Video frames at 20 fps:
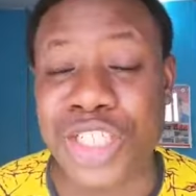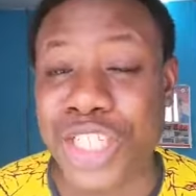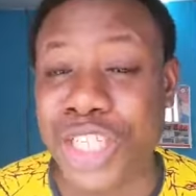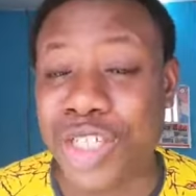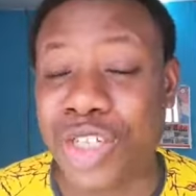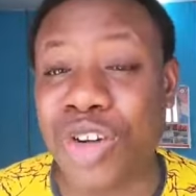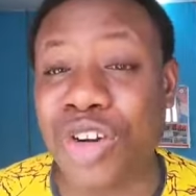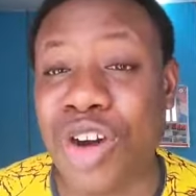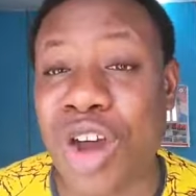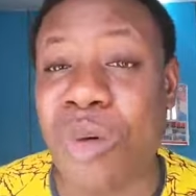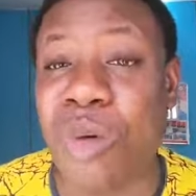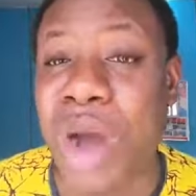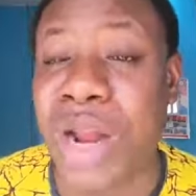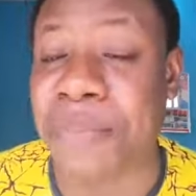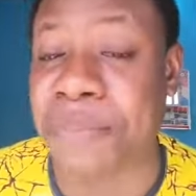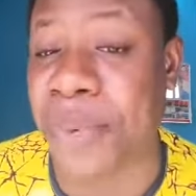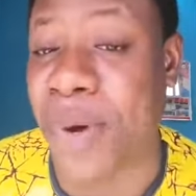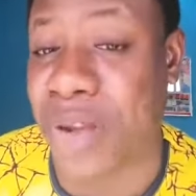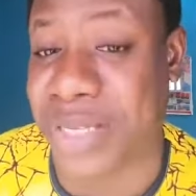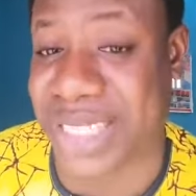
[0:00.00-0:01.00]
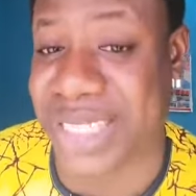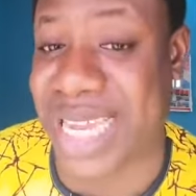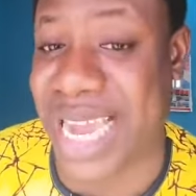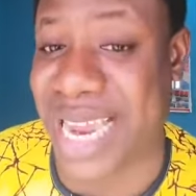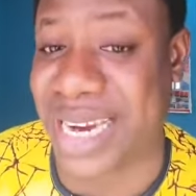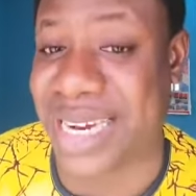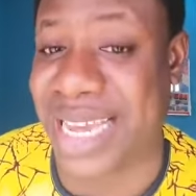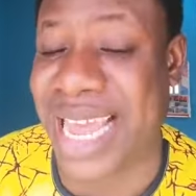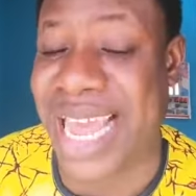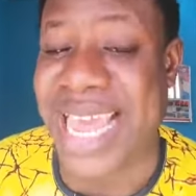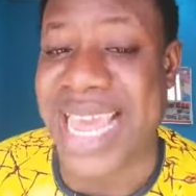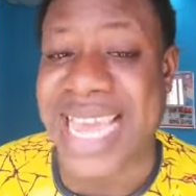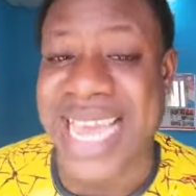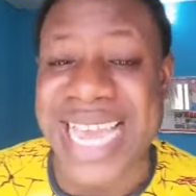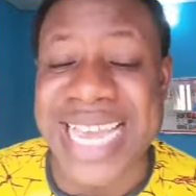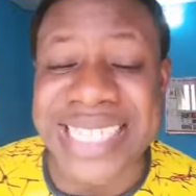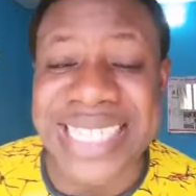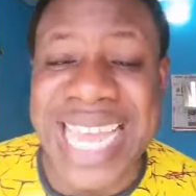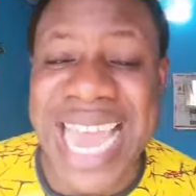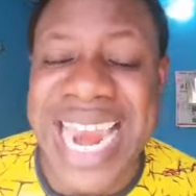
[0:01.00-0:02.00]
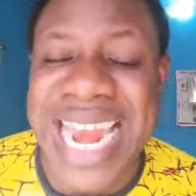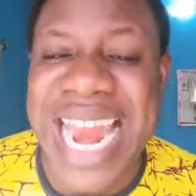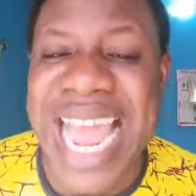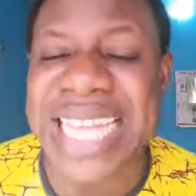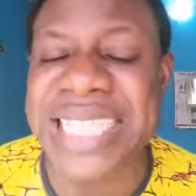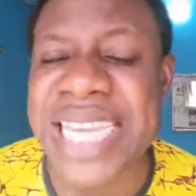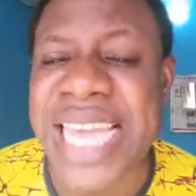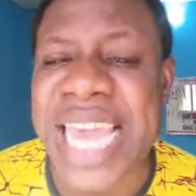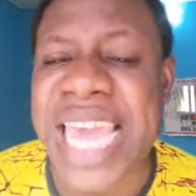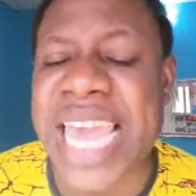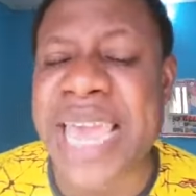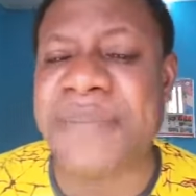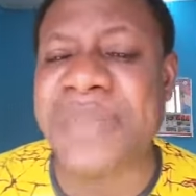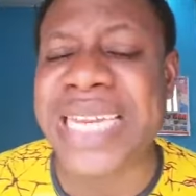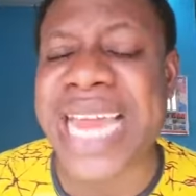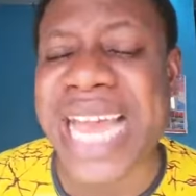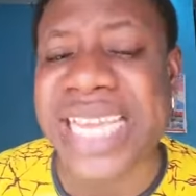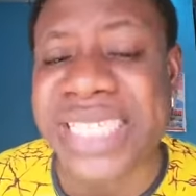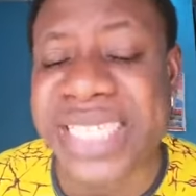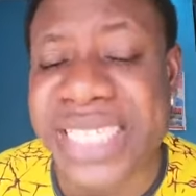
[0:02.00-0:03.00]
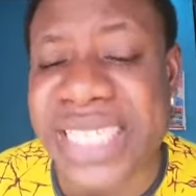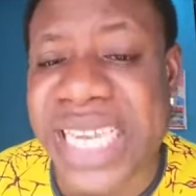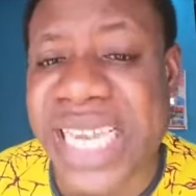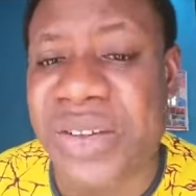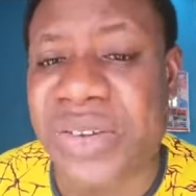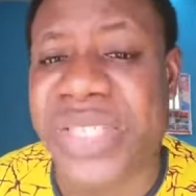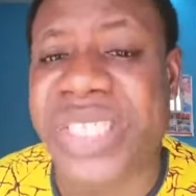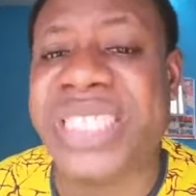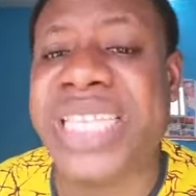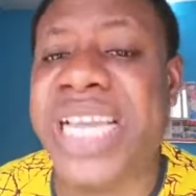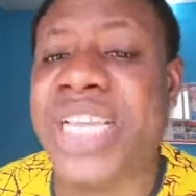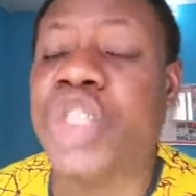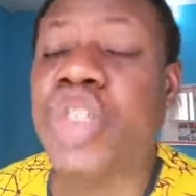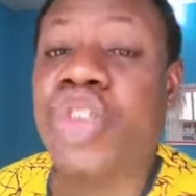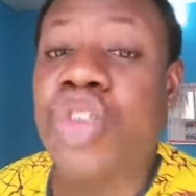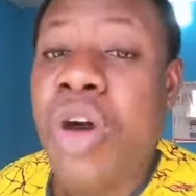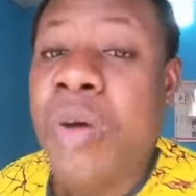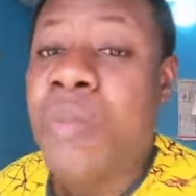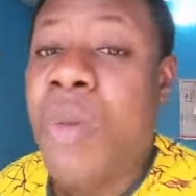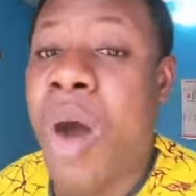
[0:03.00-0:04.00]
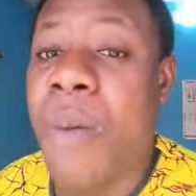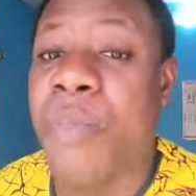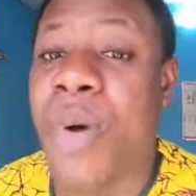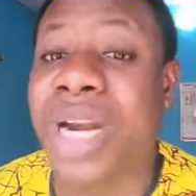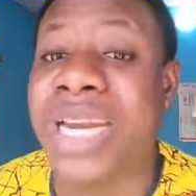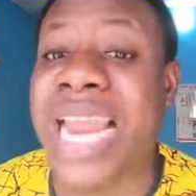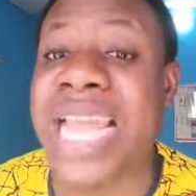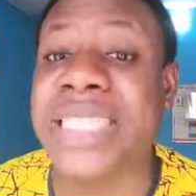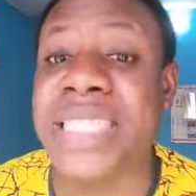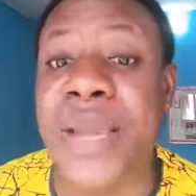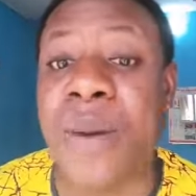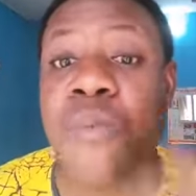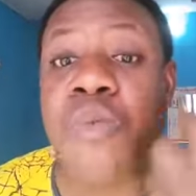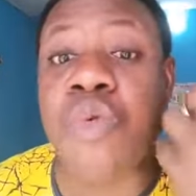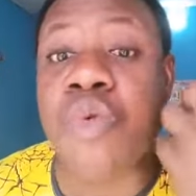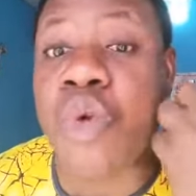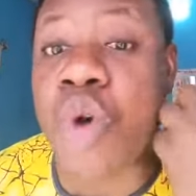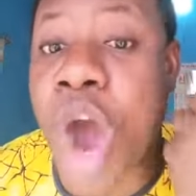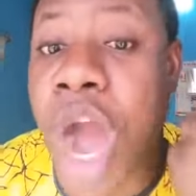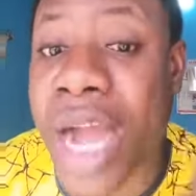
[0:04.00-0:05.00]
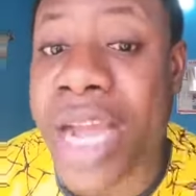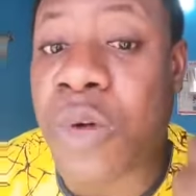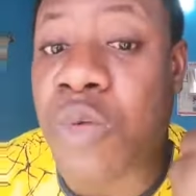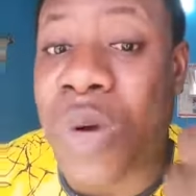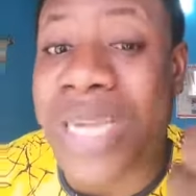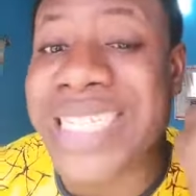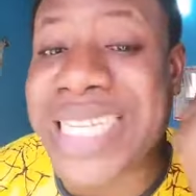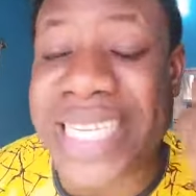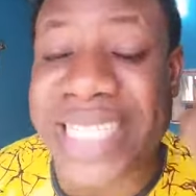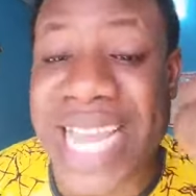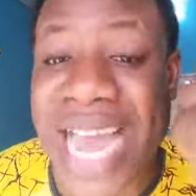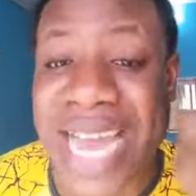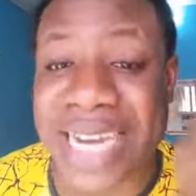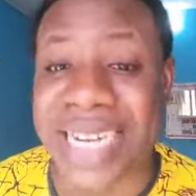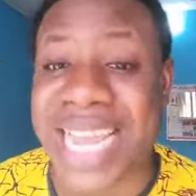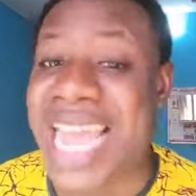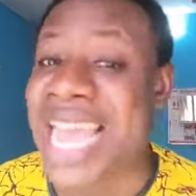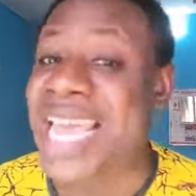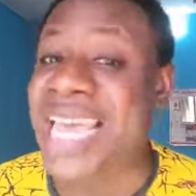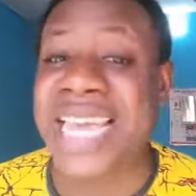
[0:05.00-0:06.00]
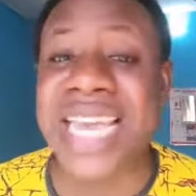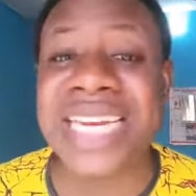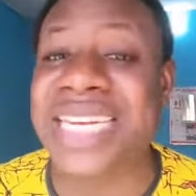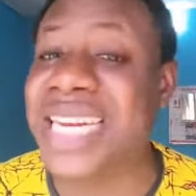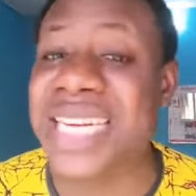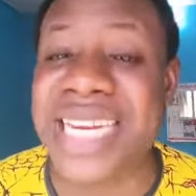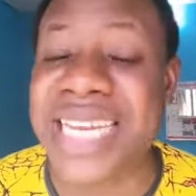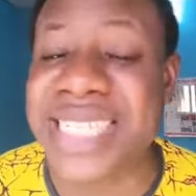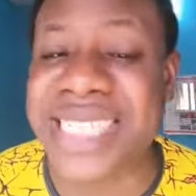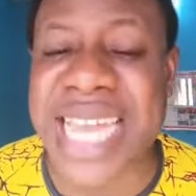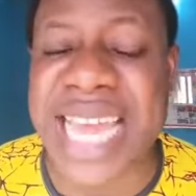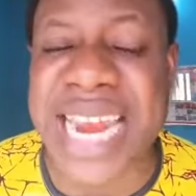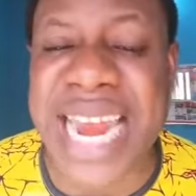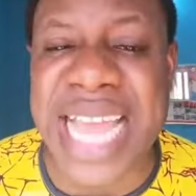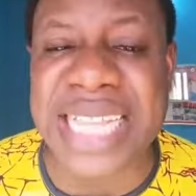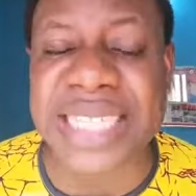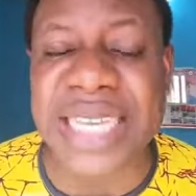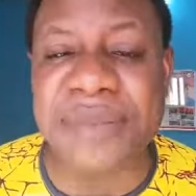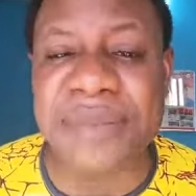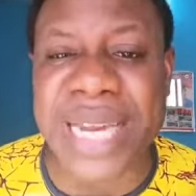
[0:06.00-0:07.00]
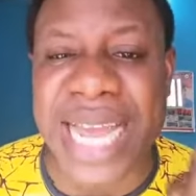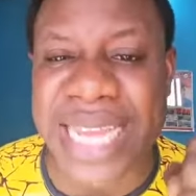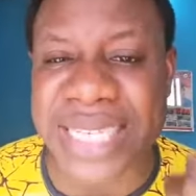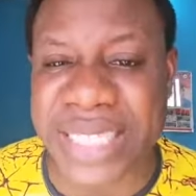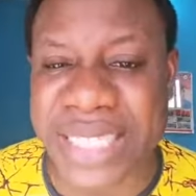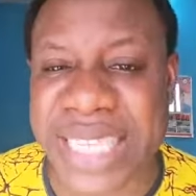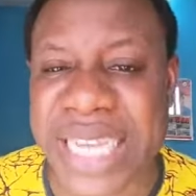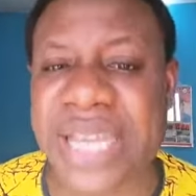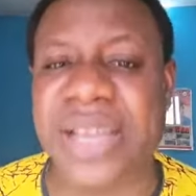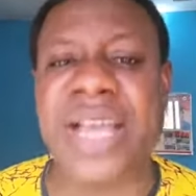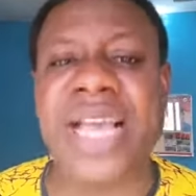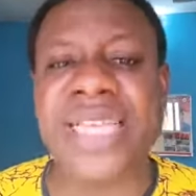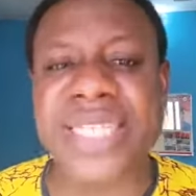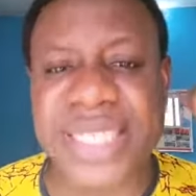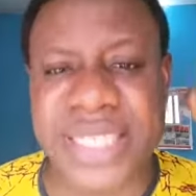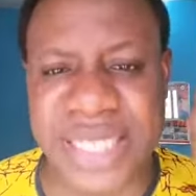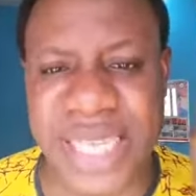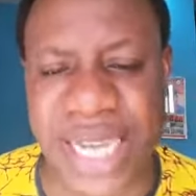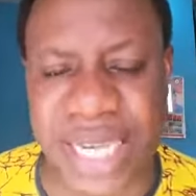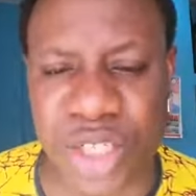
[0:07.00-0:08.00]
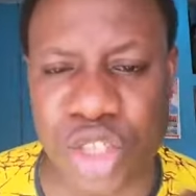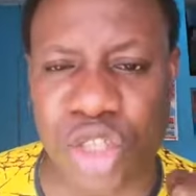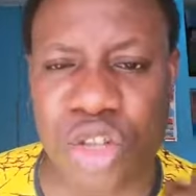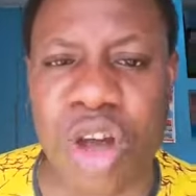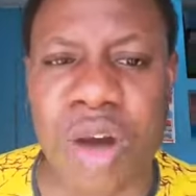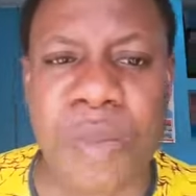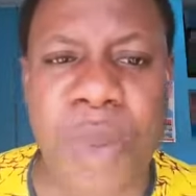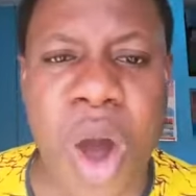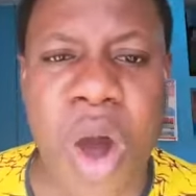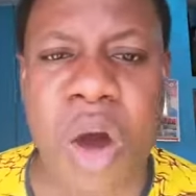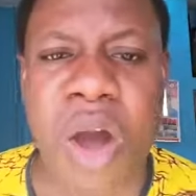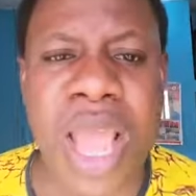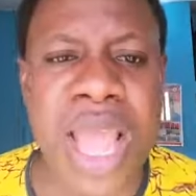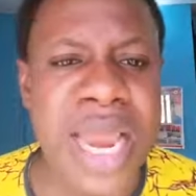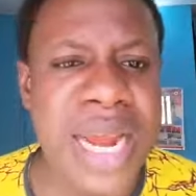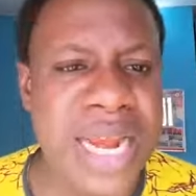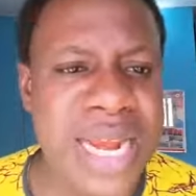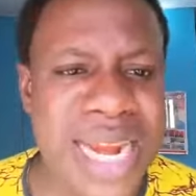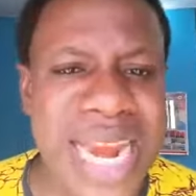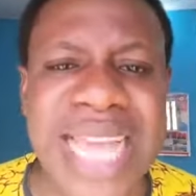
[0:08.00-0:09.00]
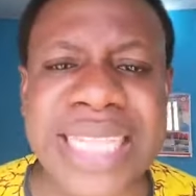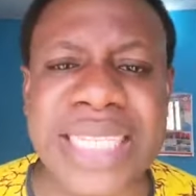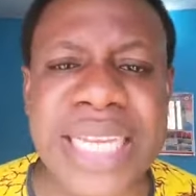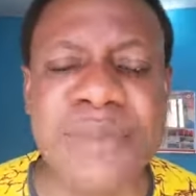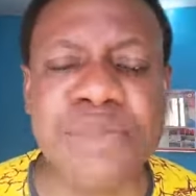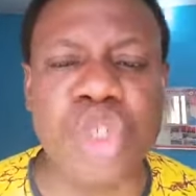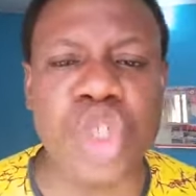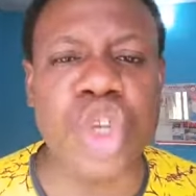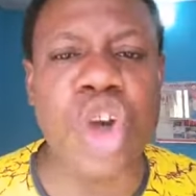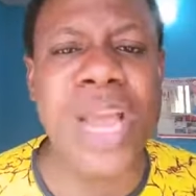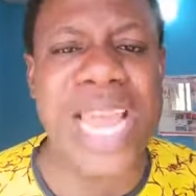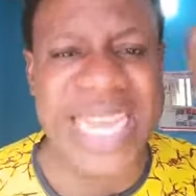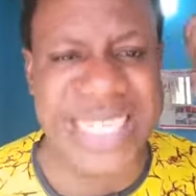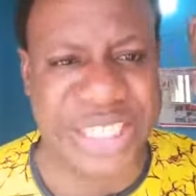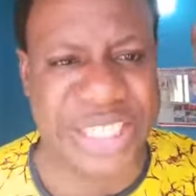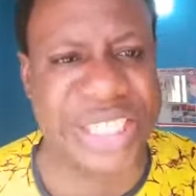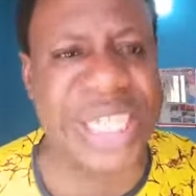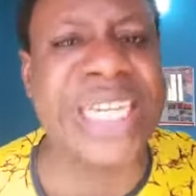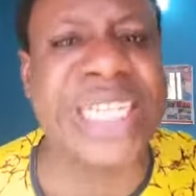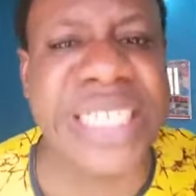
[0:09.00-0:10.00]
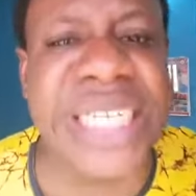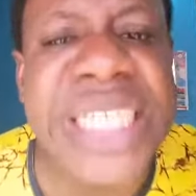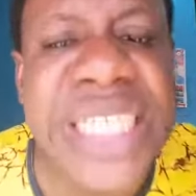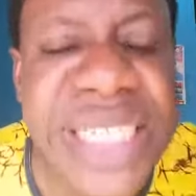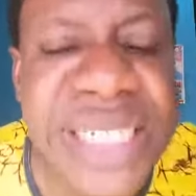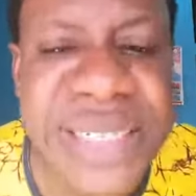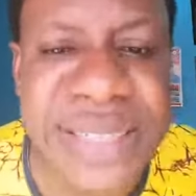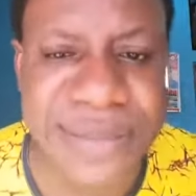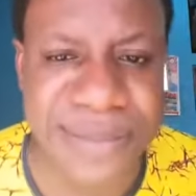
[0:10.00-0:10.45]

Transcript: Did you know what Paul said? He said, let him that steals no more, but let him walk with his hand. He didn't say, let him that steals no more. Let him sow a seed.